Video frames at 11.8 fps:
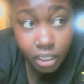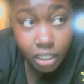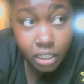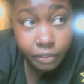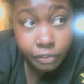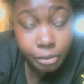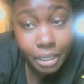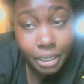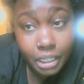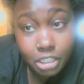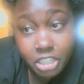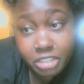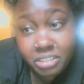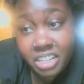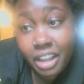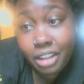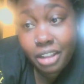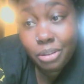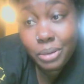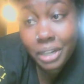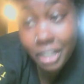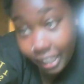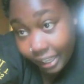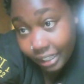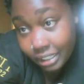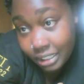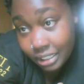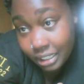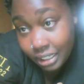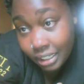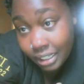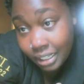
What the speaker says: And then from my internship, I go to class.